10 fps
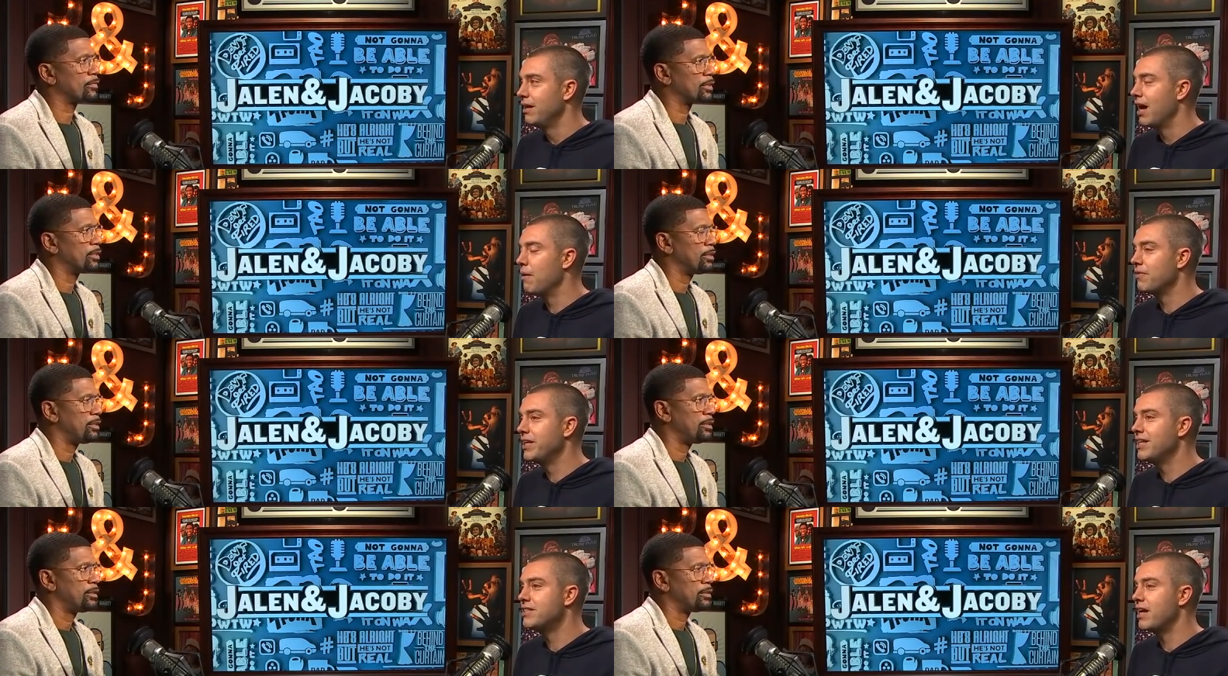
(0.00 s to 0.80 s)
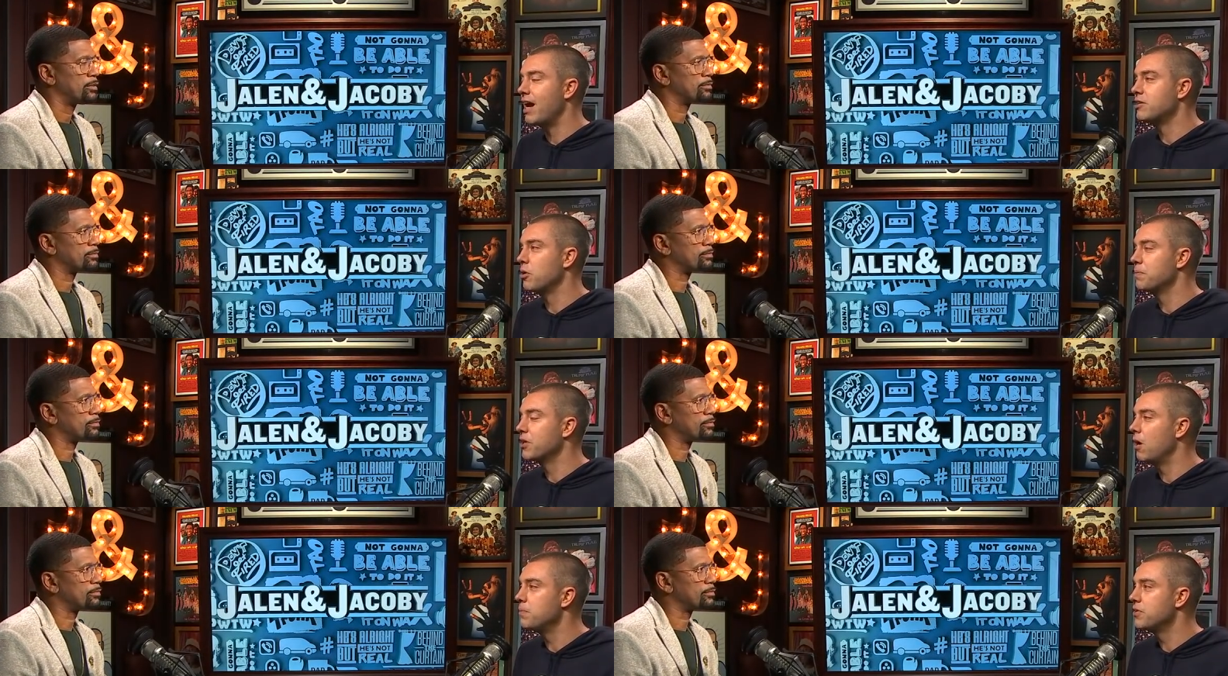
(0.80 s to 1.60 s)
Speaker 1: However, he did say, I told him,
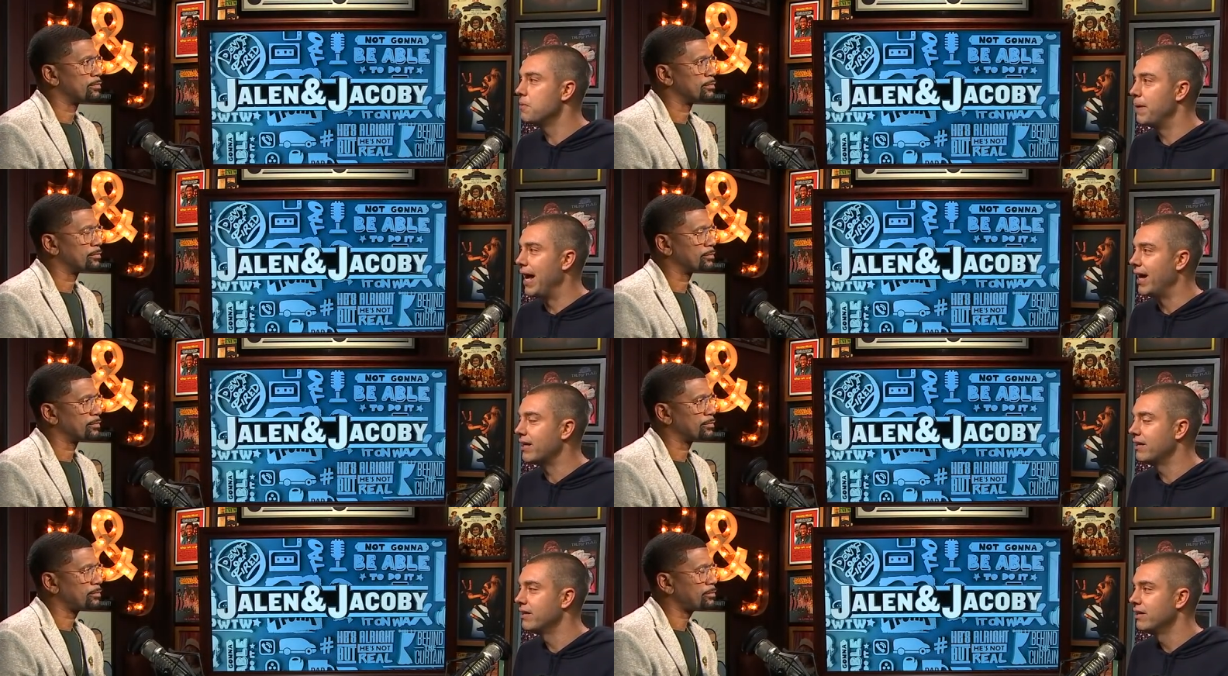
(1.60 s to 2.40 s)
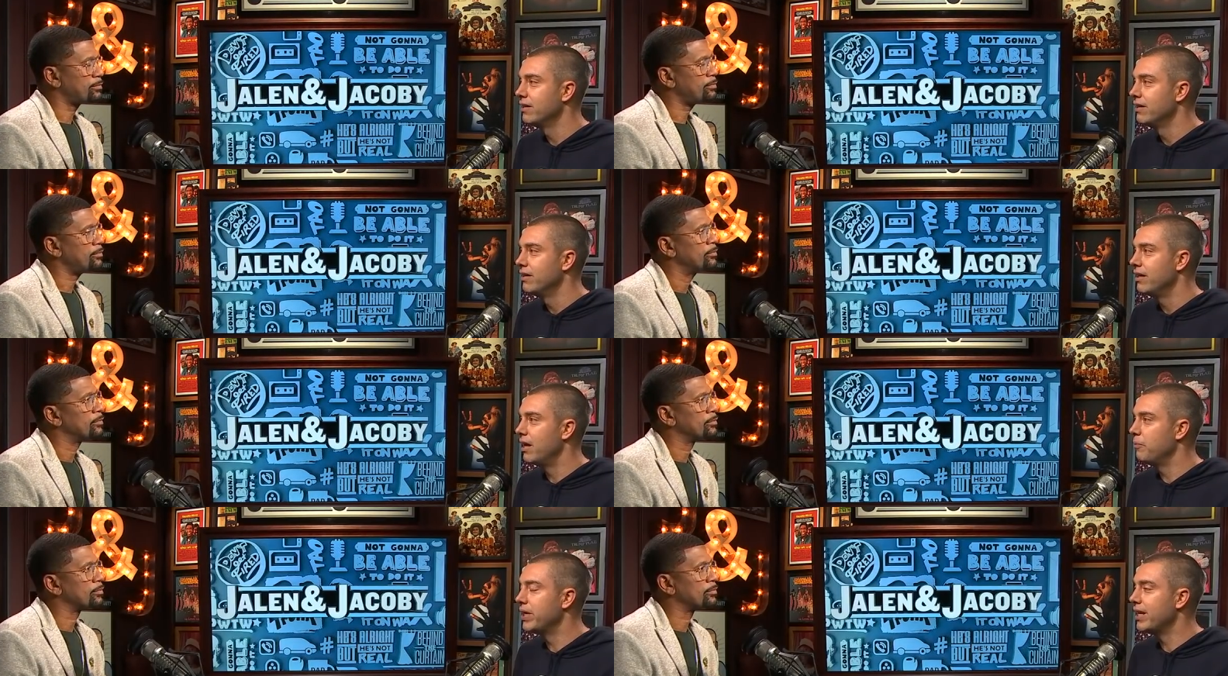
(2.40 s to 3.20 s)
come to the back
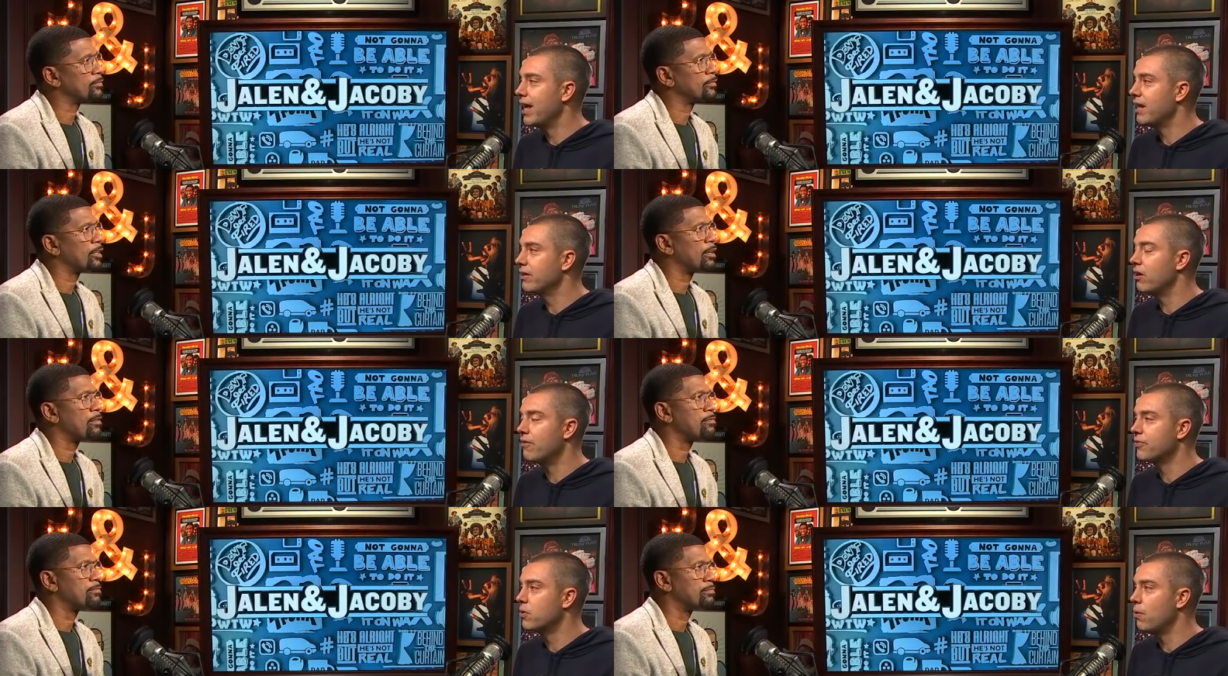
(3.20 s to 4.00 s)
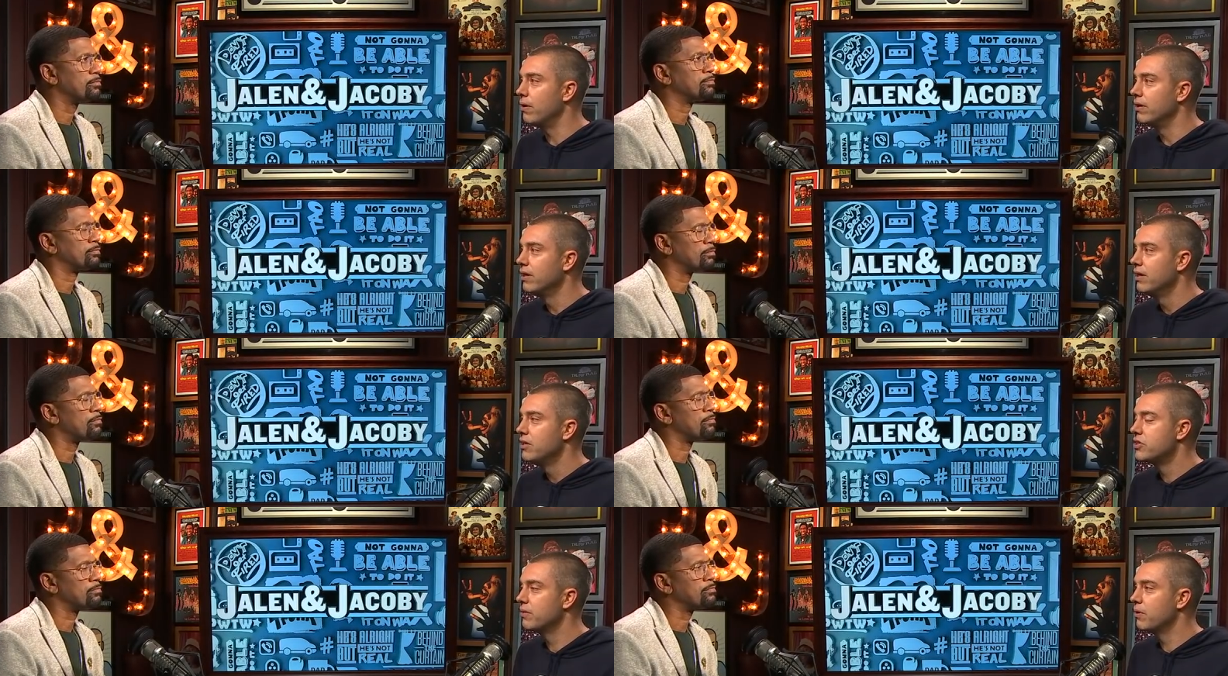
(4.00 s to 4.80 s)
and we can handle it off the court.
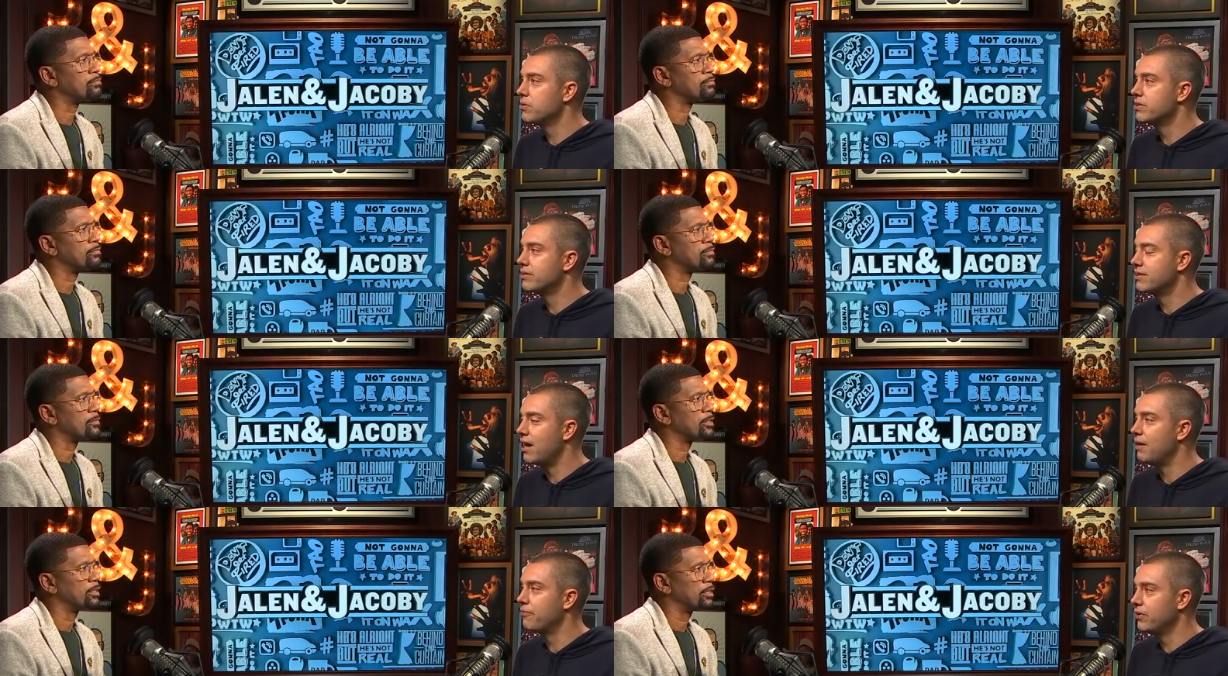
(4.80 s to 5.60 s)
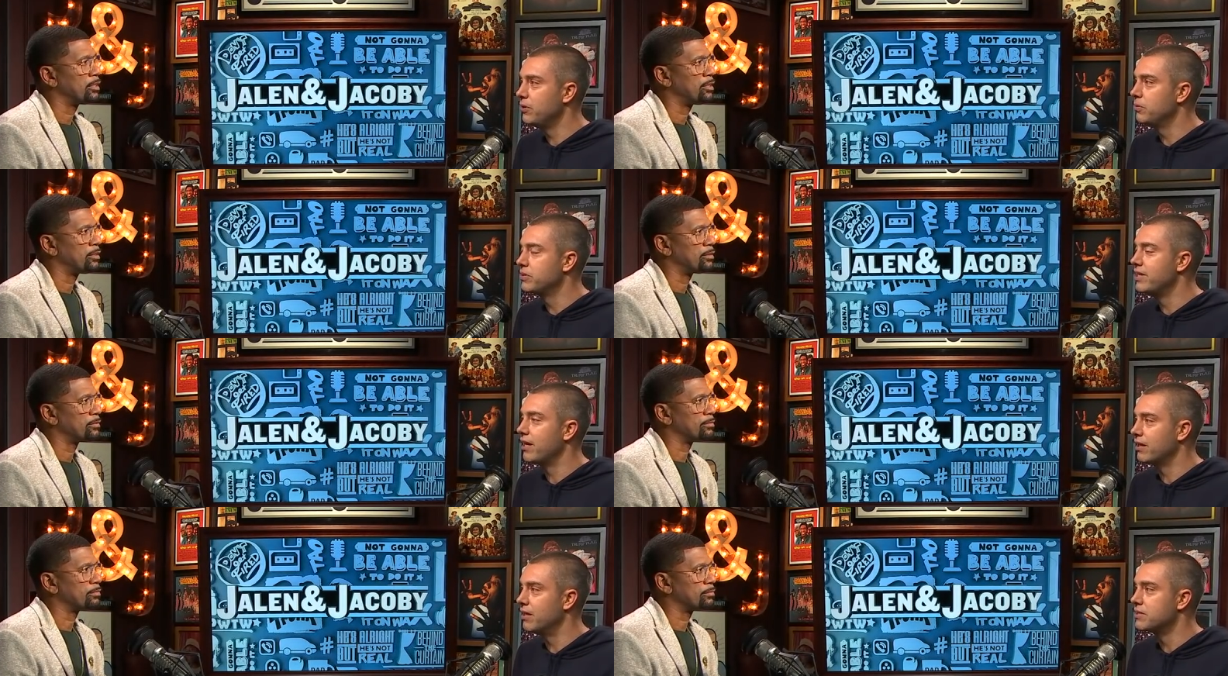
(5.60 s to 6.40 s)
Jalen Rose, it's time for you to
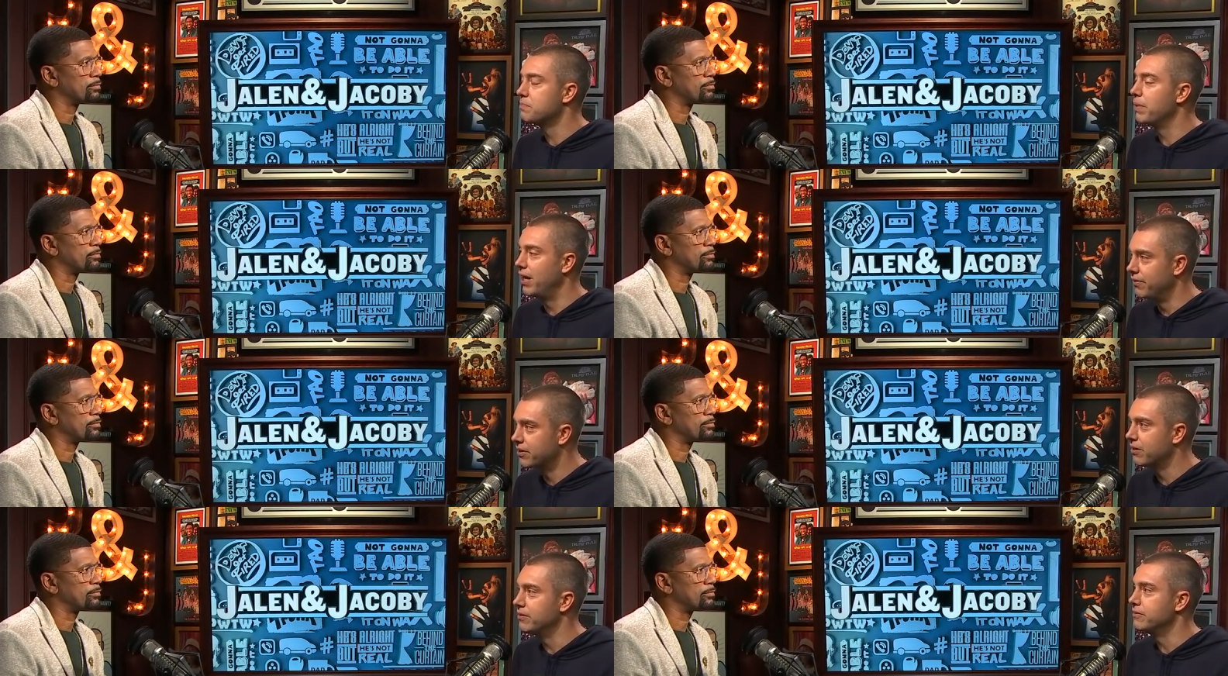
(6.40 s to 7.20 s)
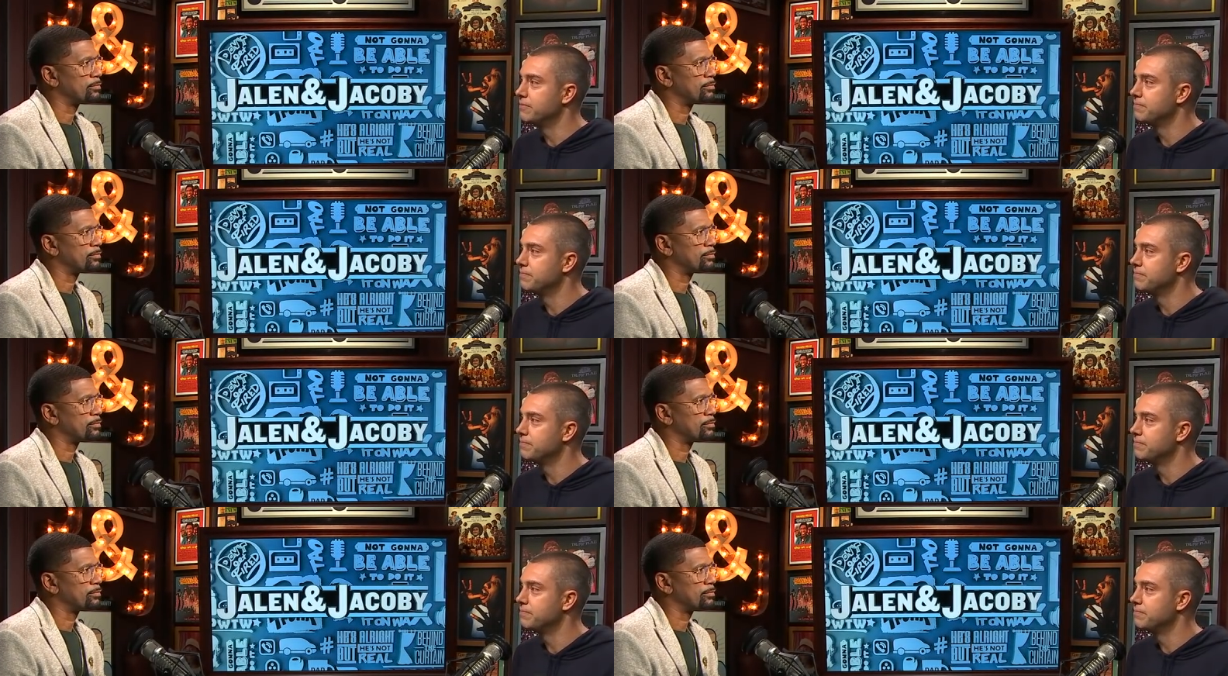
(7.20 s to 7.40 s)
take us behind the curtain.